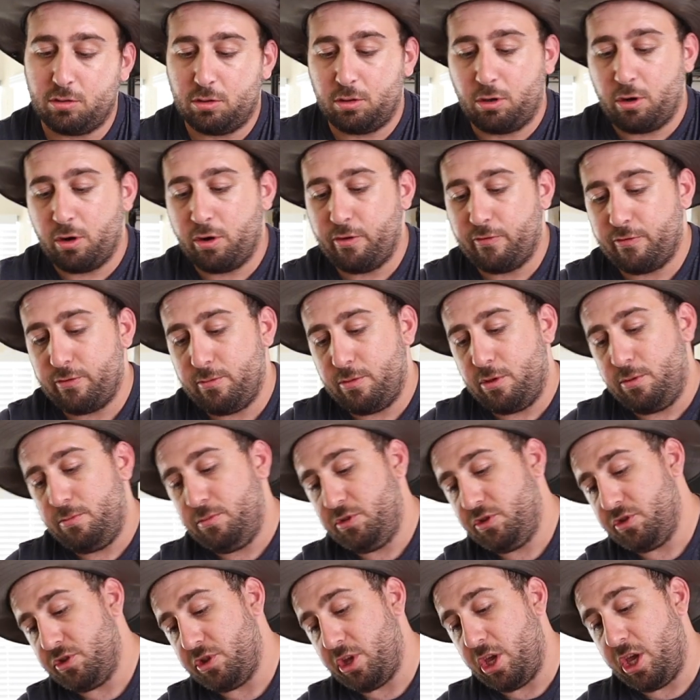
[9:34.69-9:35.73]
Learn from the
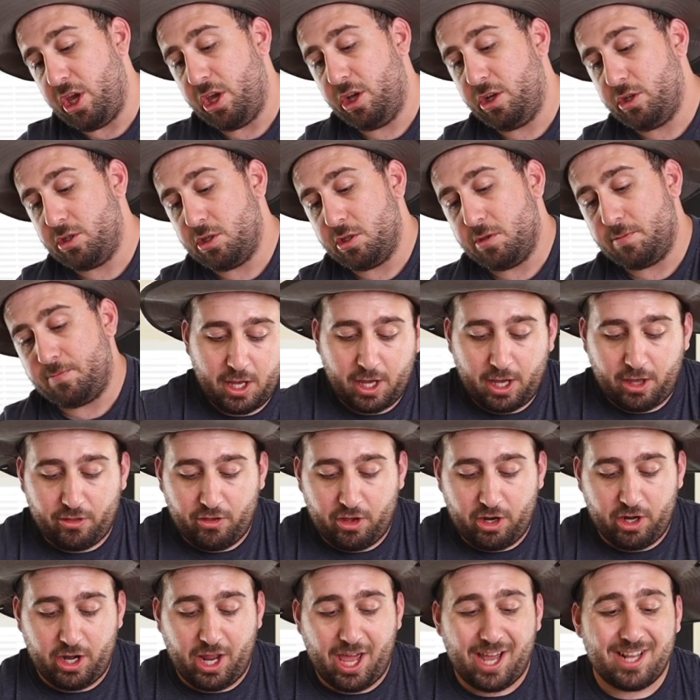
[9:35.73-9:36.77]
mistakes, and
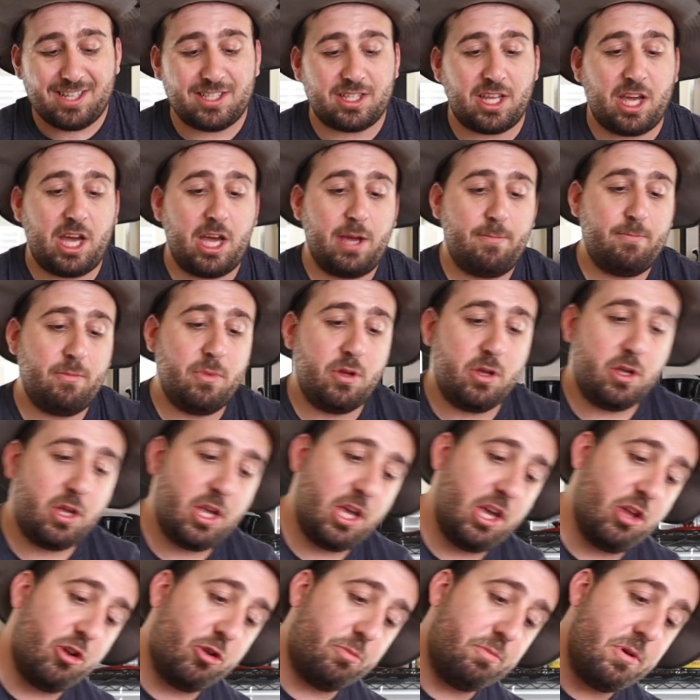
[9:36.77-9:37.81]
then next time,
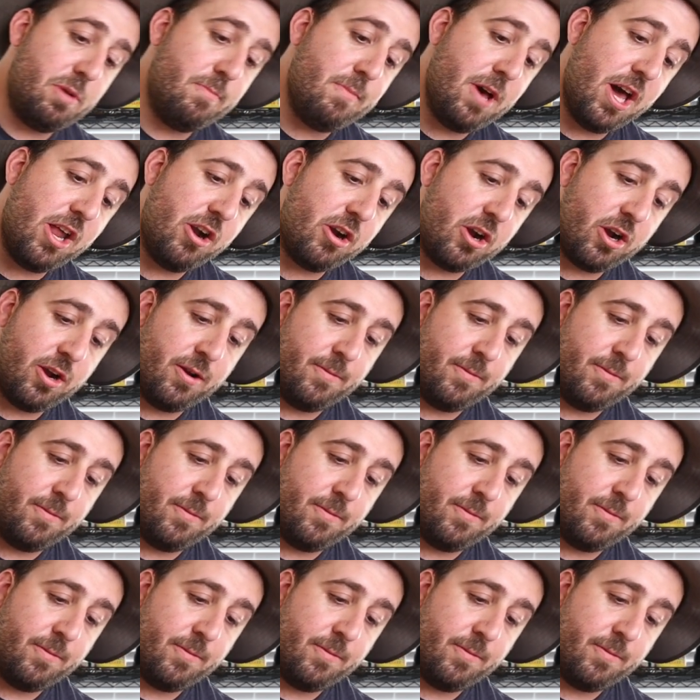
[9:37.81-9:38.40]
it'll be better.